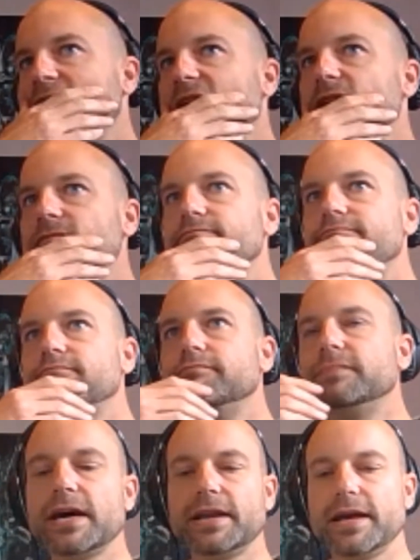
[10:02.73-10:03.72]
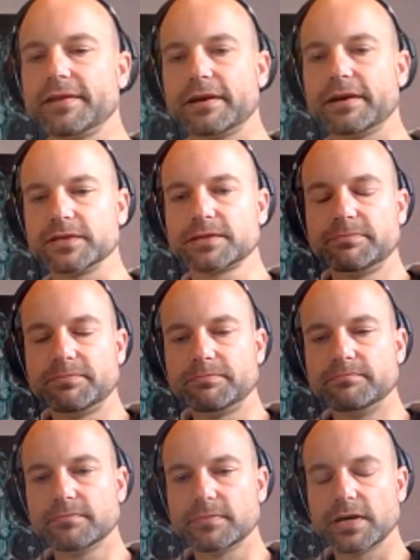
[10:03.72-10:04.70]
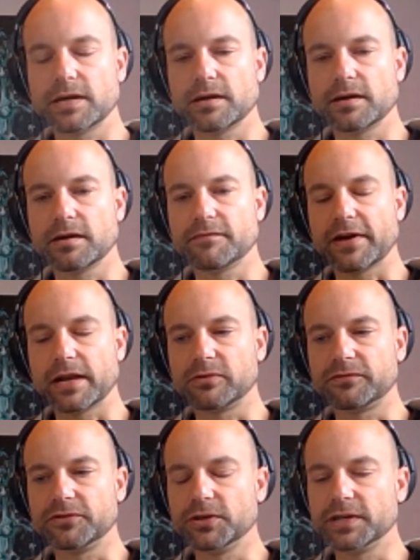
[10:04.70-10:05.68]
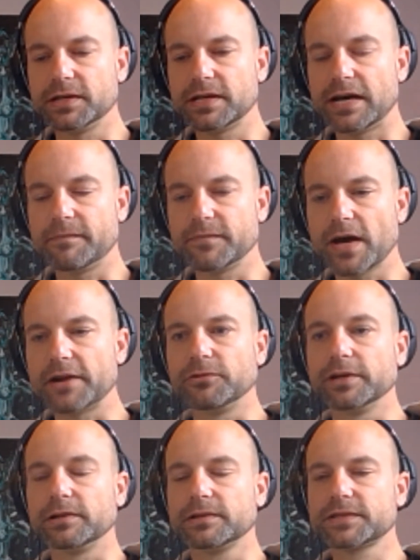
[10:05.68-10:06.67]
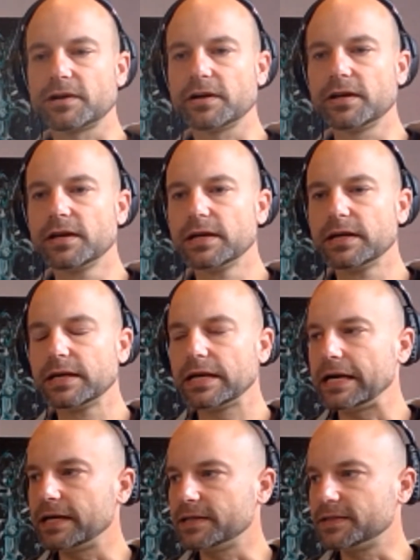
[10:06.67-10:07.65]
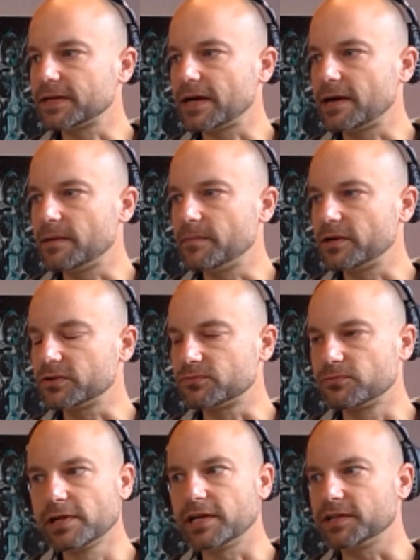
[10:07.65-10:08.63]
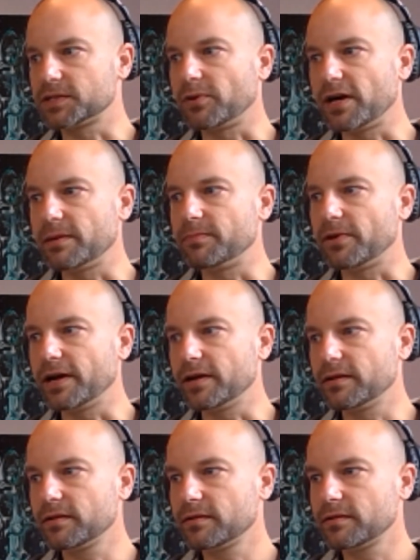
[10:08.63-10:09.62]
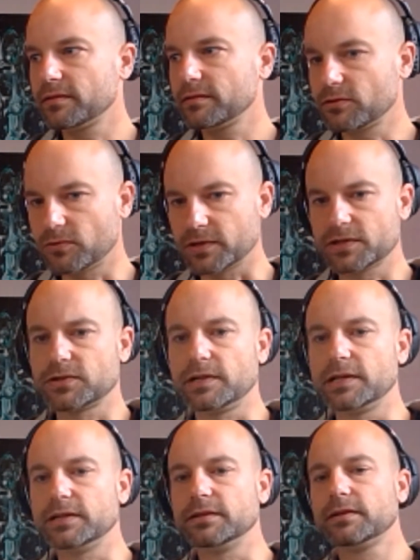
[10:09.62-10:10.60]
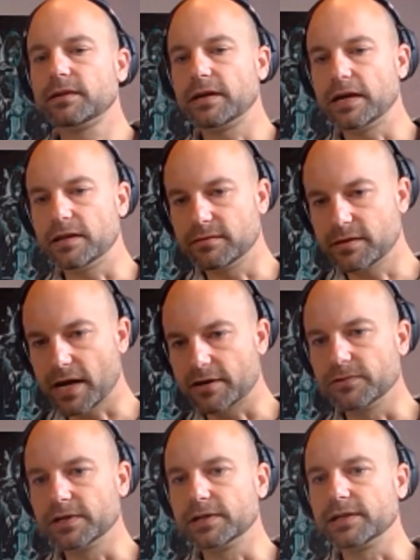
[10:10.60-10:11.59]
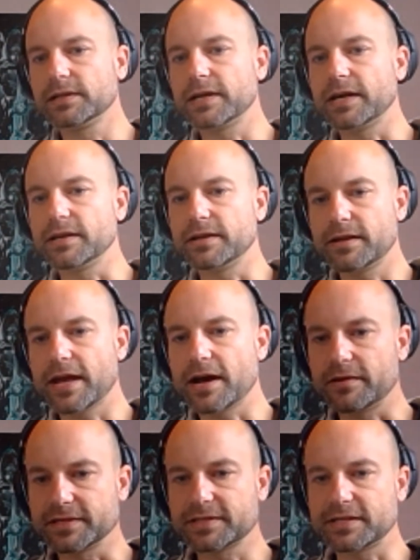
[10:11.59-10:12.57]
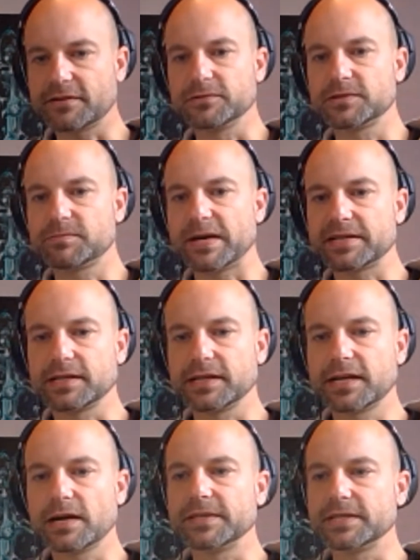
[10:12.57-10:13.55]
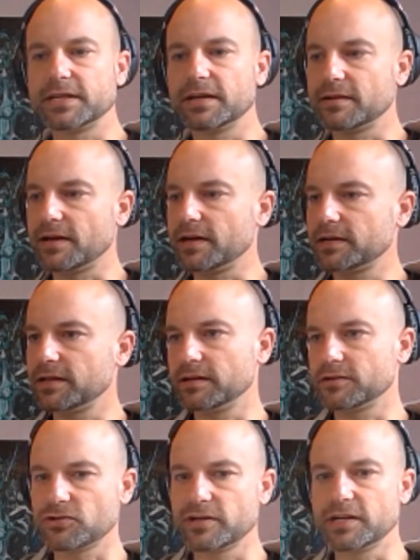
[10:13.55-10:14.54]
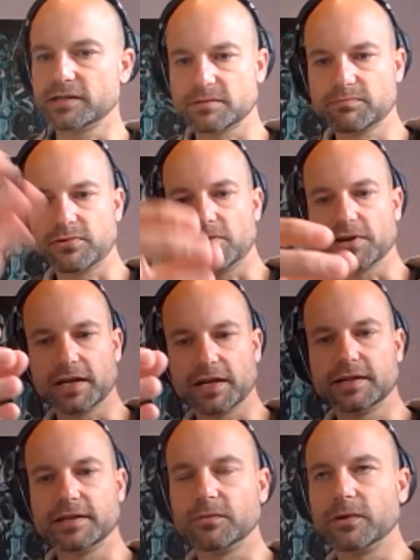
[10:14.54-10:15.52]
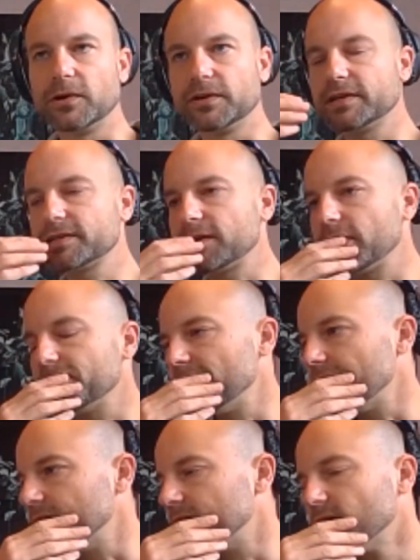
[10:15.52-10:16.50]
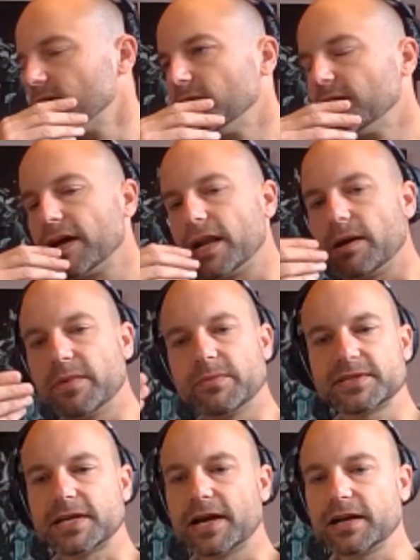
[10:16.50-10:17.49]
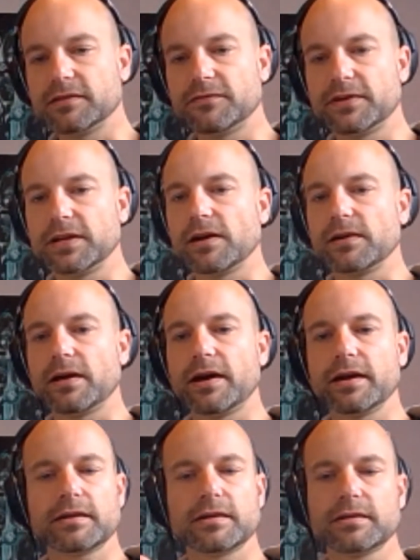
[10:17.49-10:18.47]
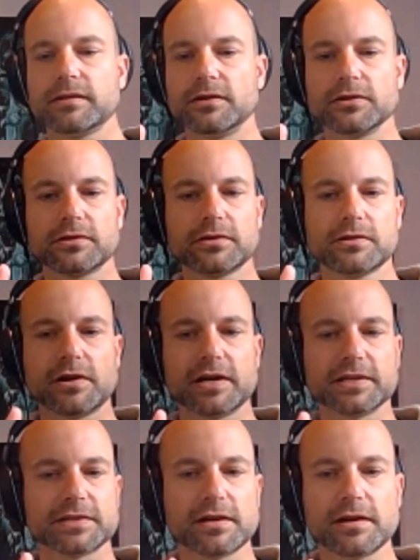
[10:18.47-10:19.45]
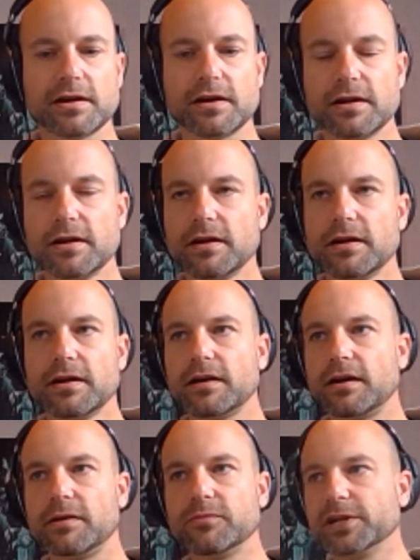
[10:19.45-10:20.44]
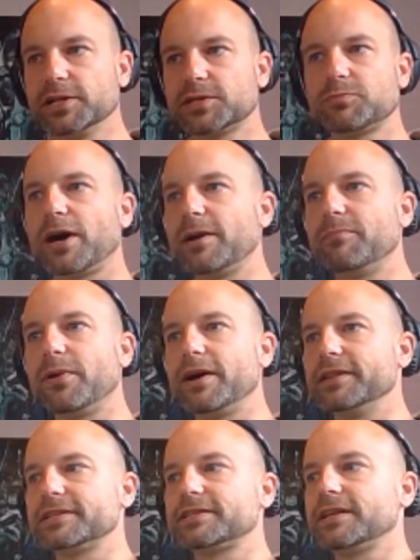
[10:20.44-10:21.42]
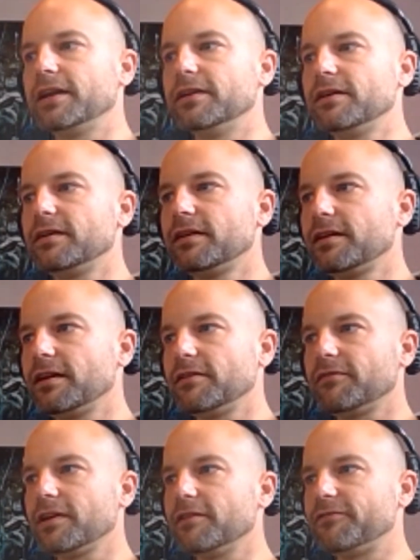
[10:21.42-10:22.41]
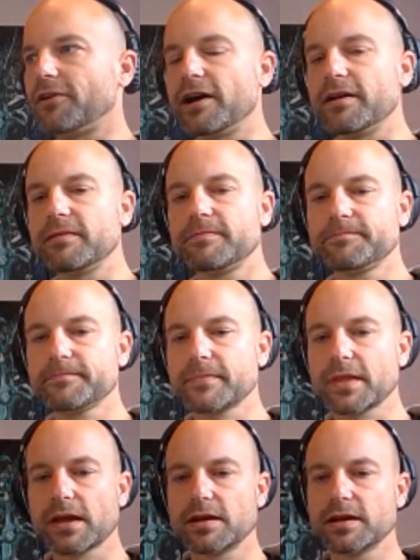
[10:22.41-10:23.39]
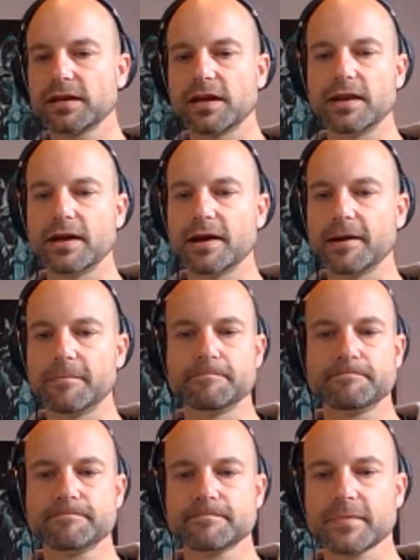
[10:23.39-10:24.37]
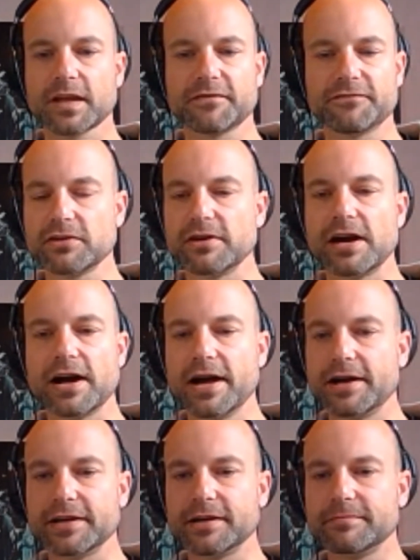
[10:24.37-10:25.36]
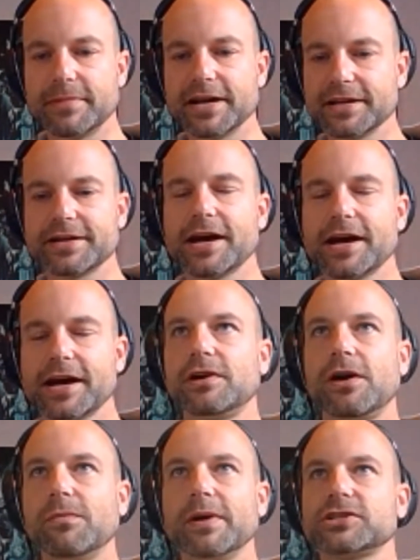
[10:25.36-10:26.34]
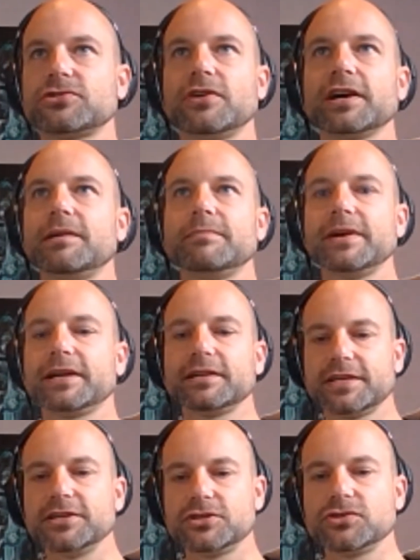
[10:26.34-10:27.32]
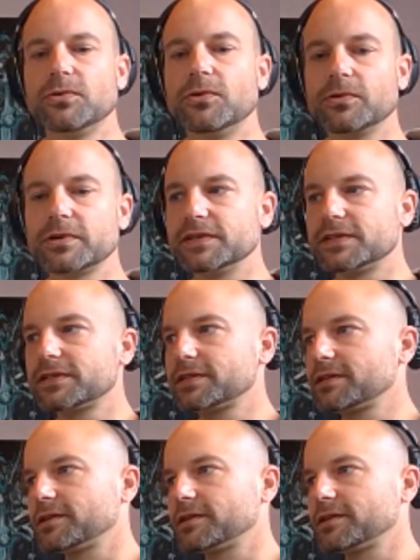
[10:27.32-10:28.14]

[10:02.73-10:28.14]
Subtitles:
of, and how that was available for Unreal, sorry. And I was really inspired by Quixel and Unreal and how this stuff was basically coming together, like getting a tree and just plonking it in the world. And I was like, man. And I remember saying in the video, like, look, guys, I'm really inspired by this, and if I can figure out how to make games, I'll make sure I come back and teach you all, because